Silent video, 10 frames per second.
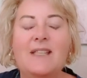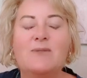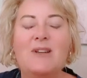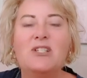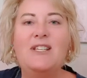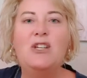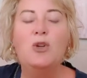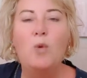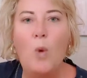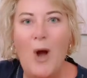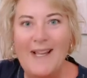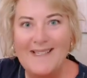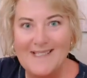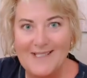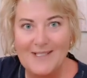To actually
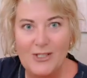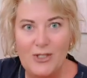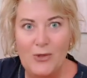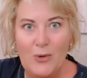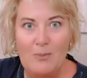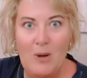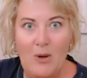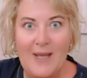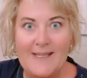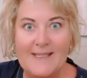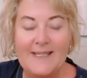quieten your mind